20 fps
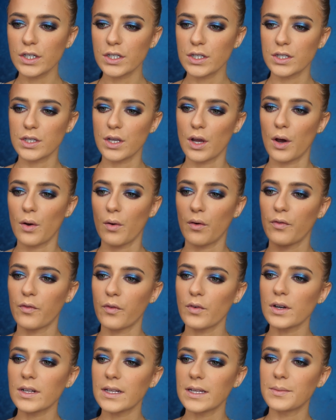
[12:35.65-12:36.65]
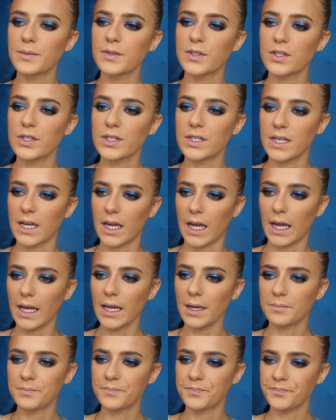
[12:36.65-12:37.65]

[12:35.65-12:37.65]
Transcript: So for lips today,